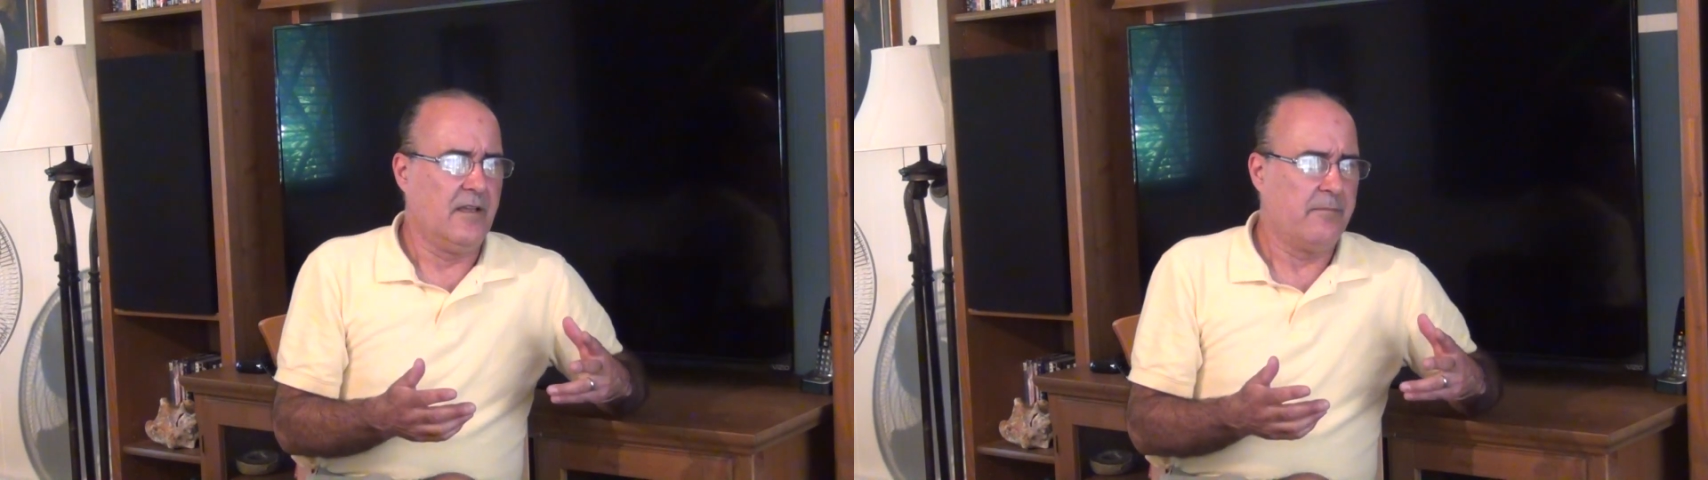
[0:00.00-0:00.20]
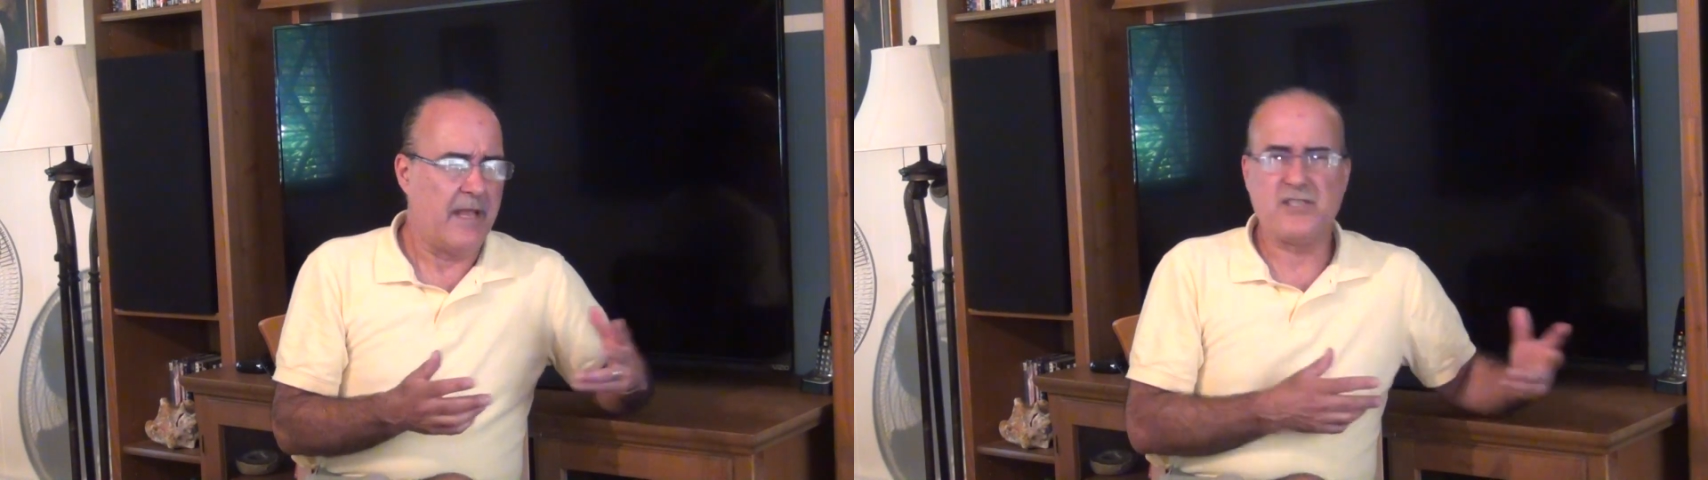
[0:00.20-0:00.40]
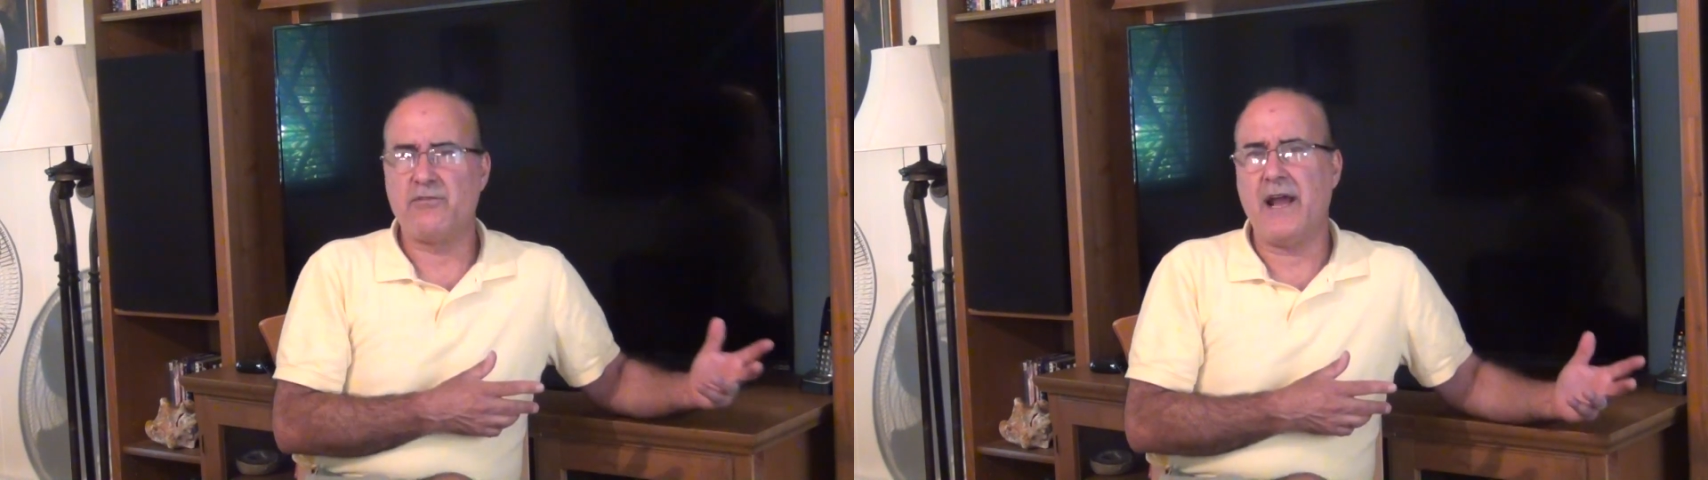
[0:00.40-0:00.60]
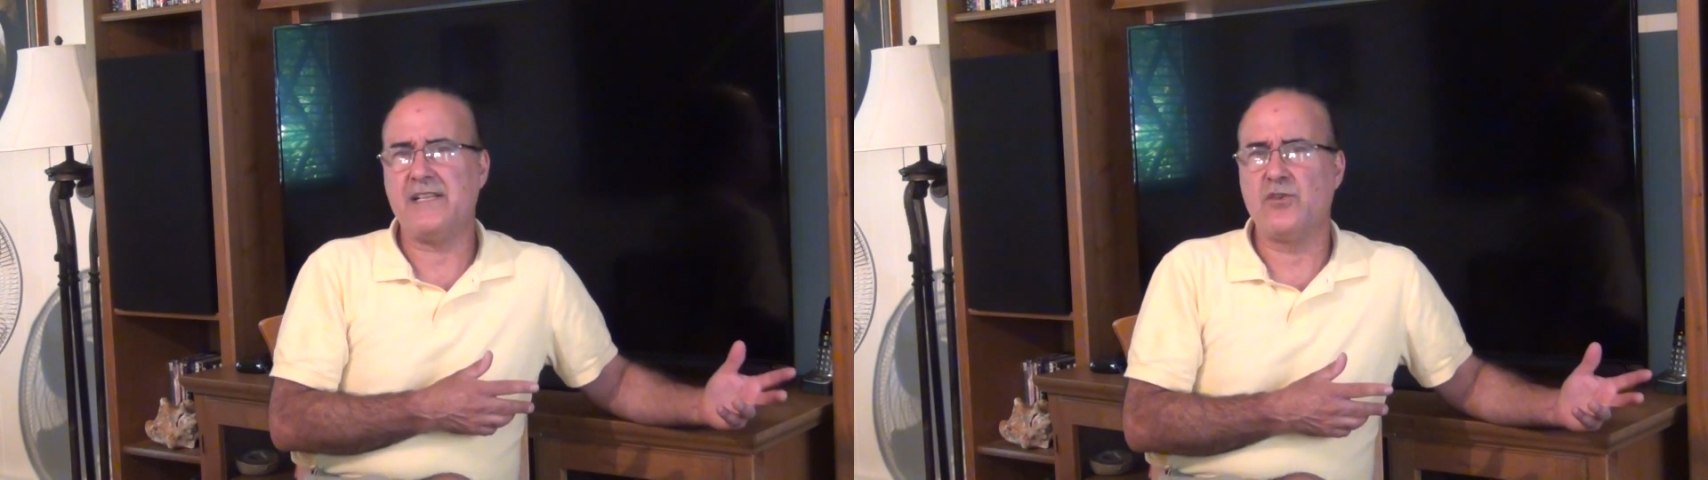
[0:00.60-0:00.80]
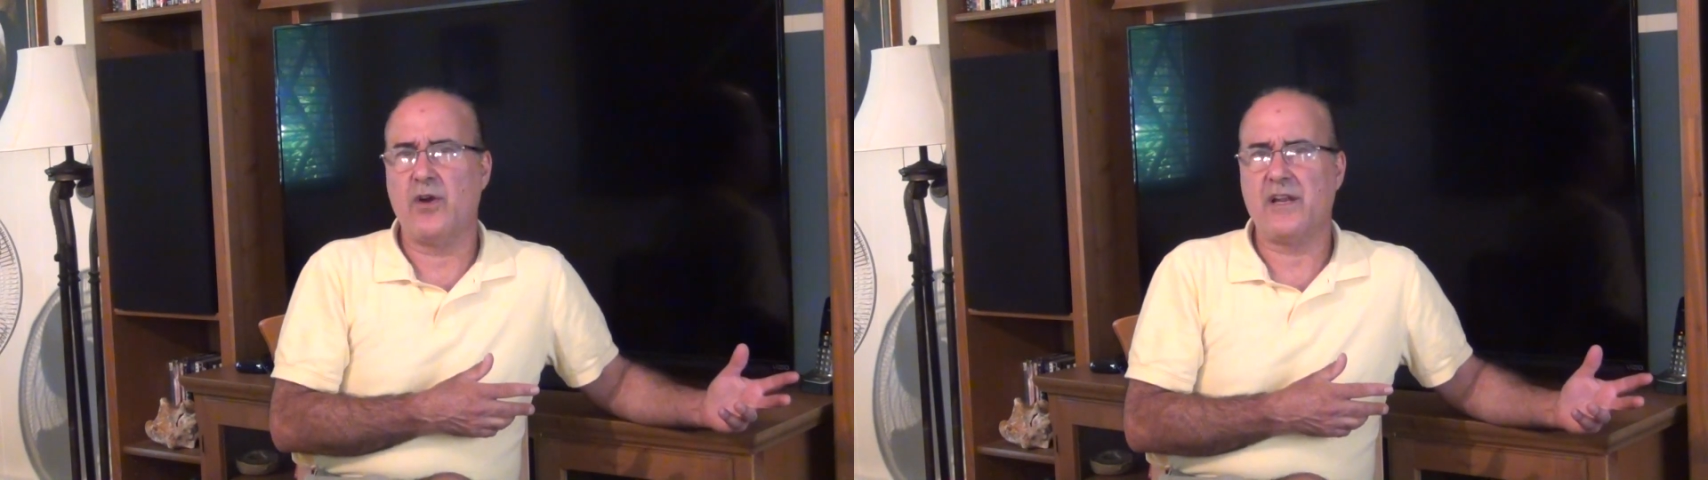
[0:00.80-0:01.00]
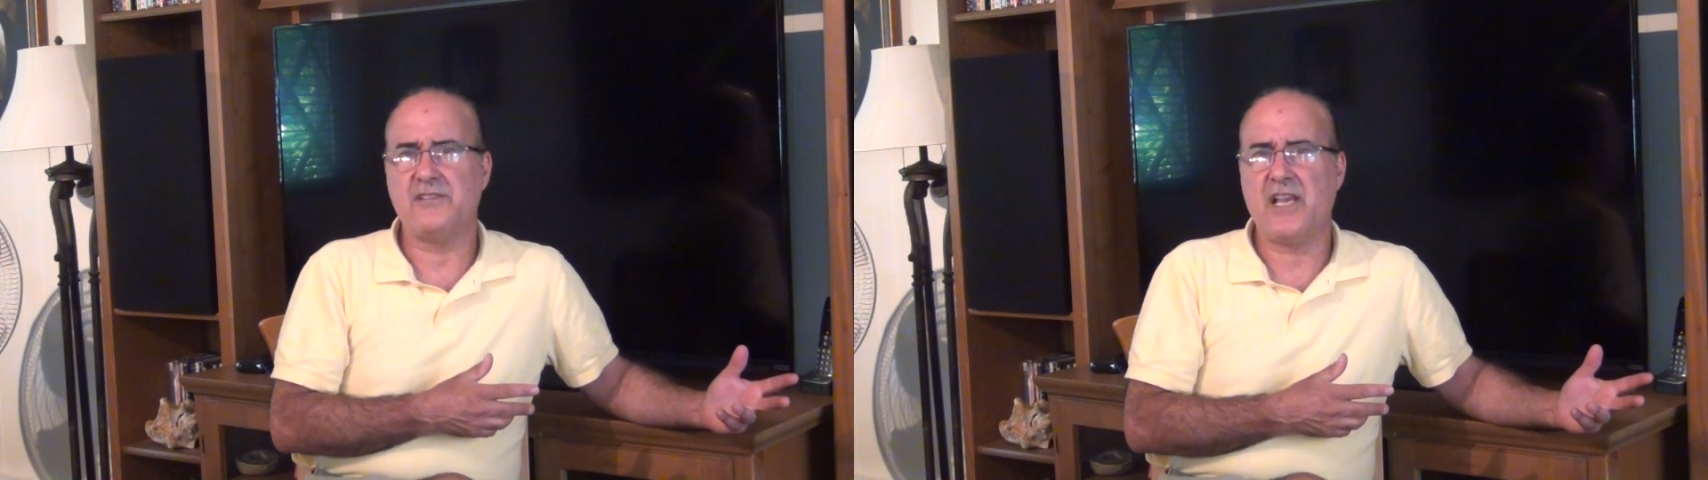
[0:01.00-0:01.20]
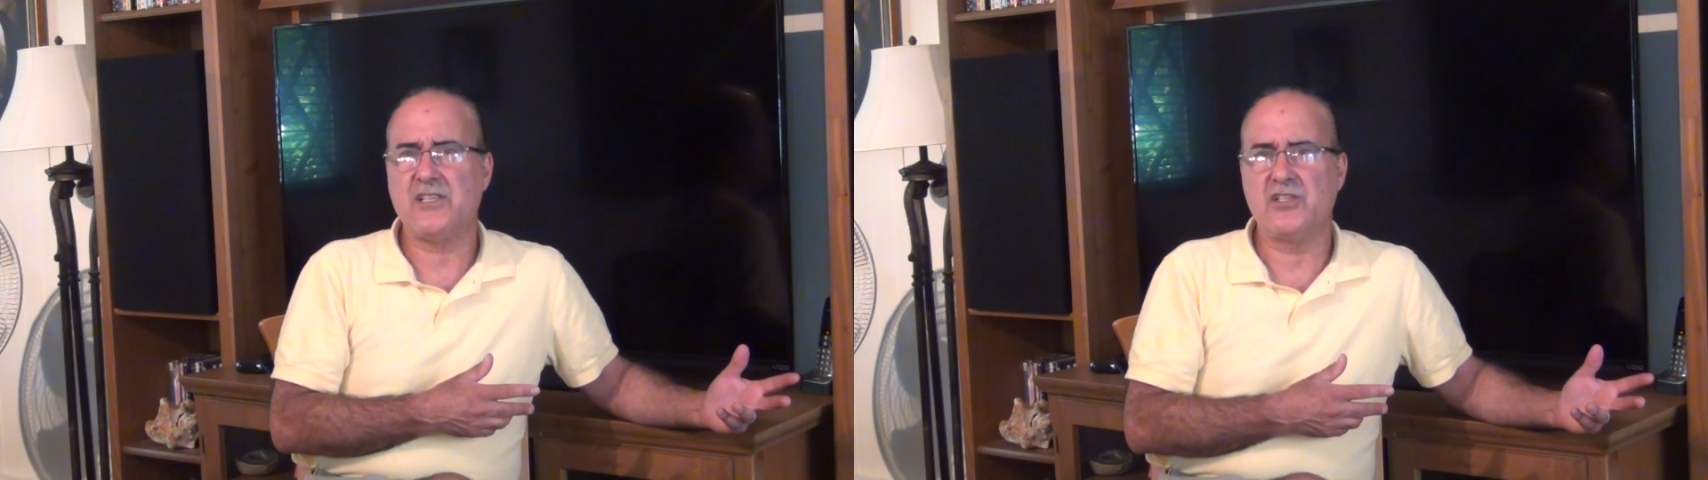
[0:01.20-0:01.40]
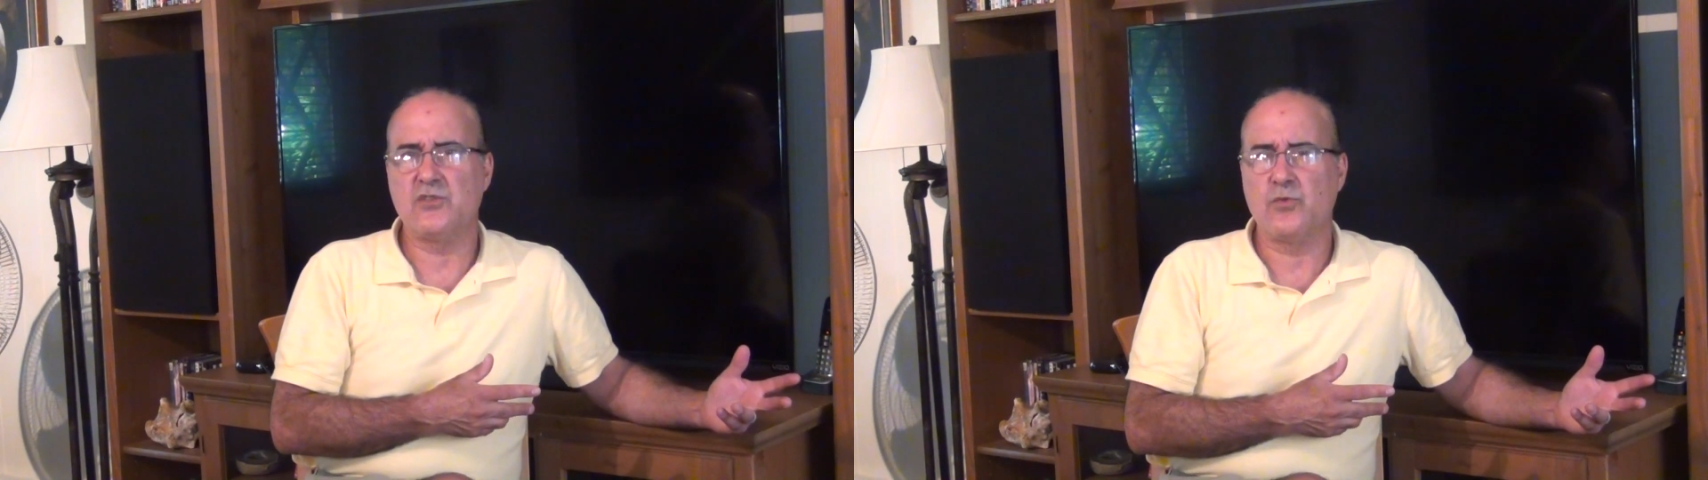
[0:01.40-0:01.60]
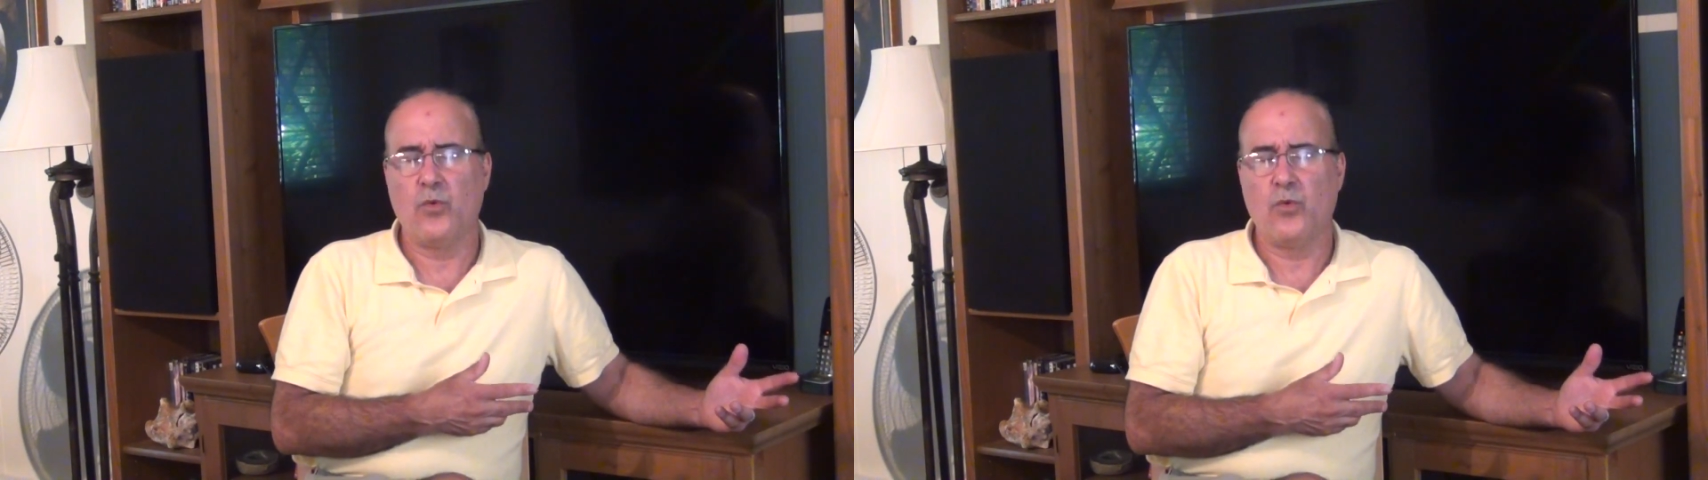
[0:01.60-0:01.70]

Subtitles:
men's rights organizations